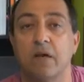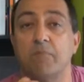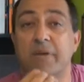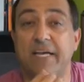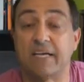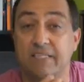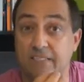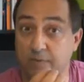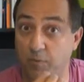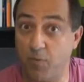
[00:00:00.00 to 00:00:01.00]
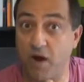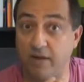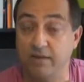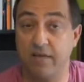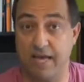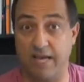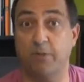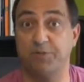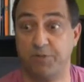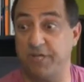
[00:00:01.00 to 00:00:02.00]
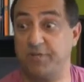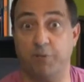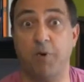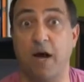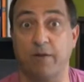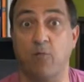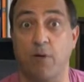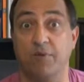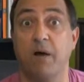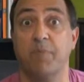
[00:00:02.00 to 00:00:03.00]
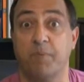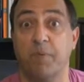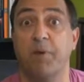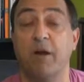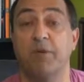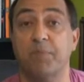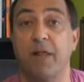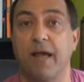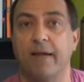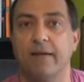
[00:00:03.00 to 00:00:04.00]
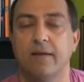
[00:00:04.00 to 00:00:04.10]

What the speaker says: Because number one, it helps you get your body warmed up and prepared to play.